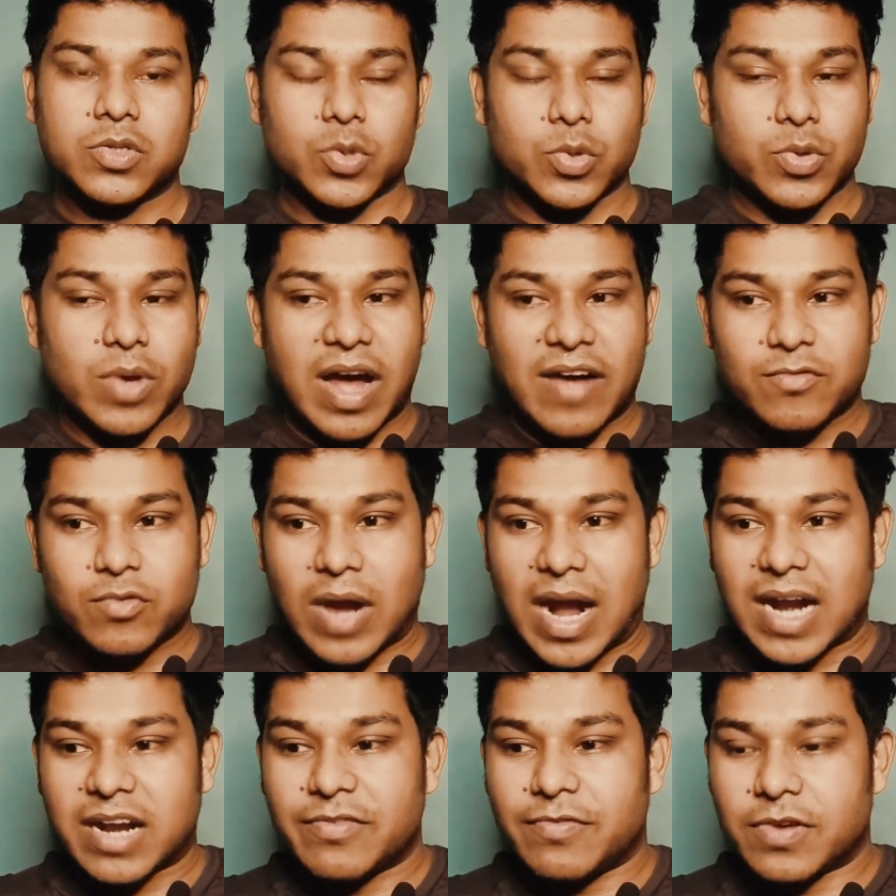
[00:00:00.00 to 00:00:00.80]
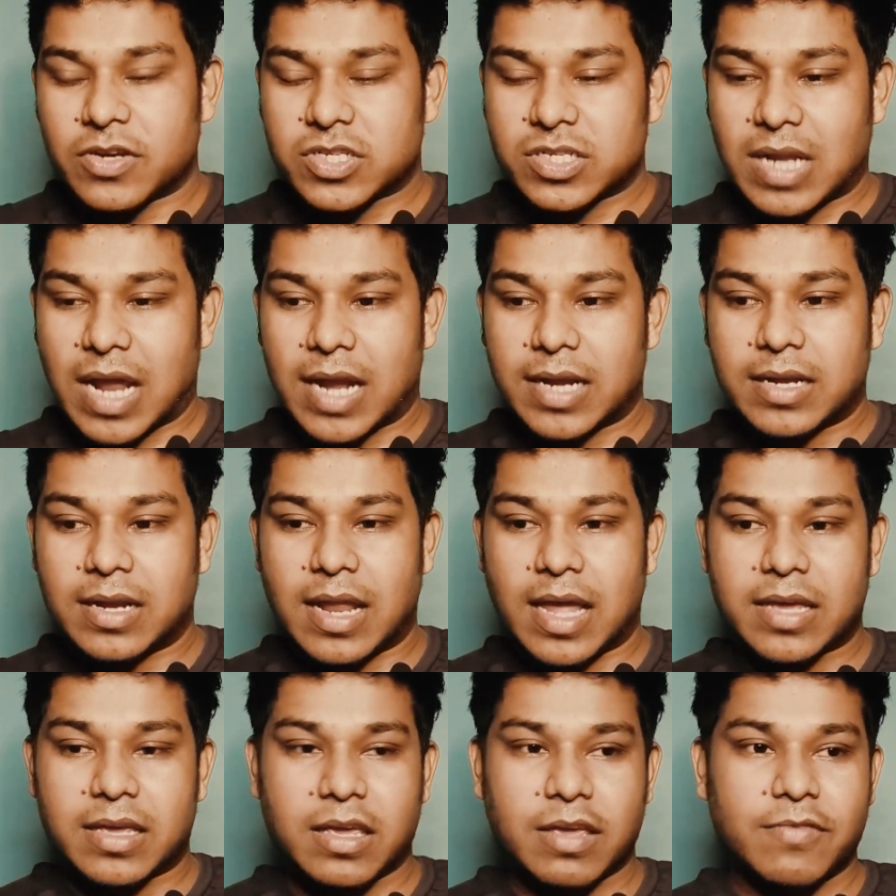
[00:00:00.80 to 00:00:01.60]
So you have to add a
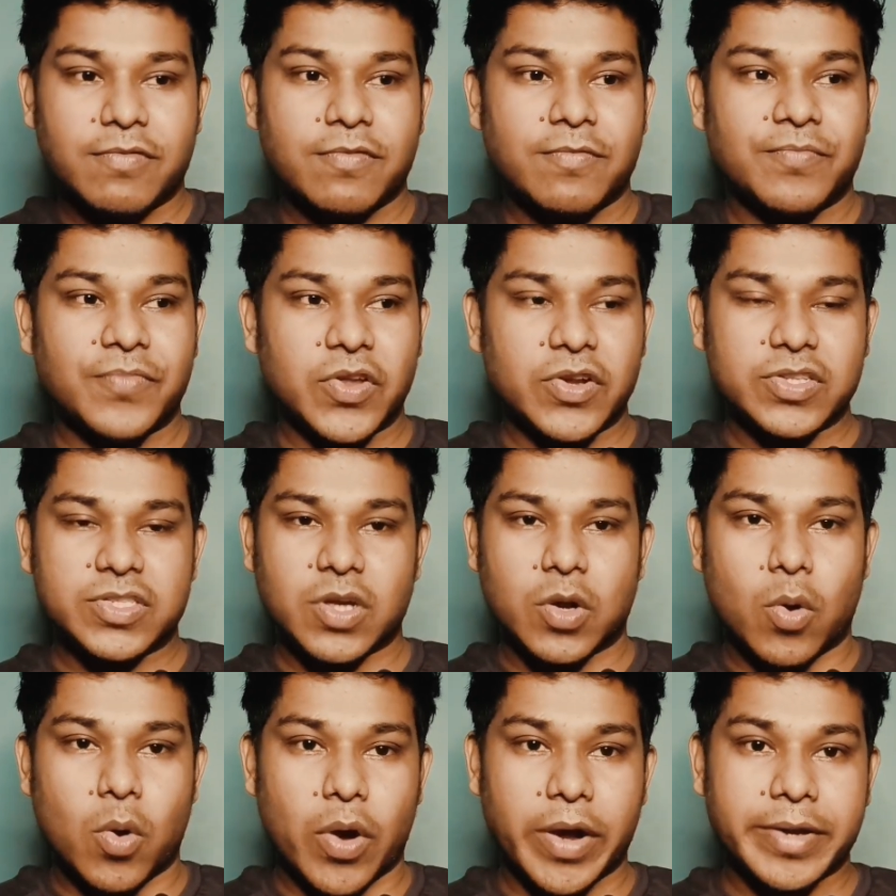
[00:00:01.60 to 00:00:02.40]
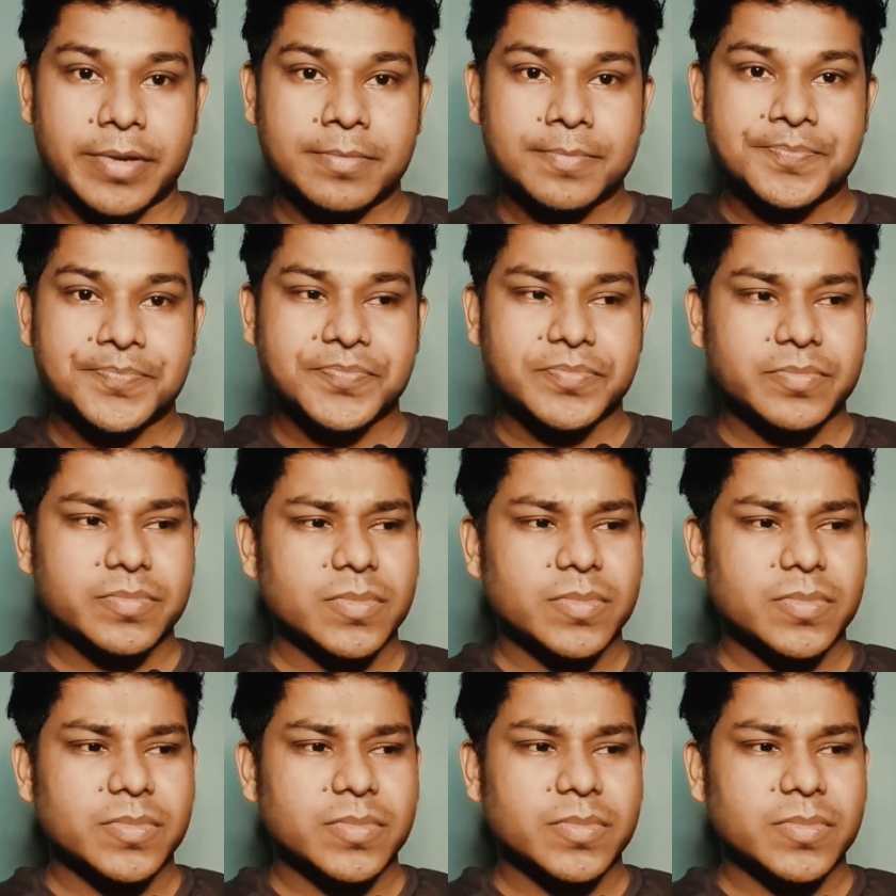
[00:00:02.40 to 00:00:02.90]
functionality like if there is a coin,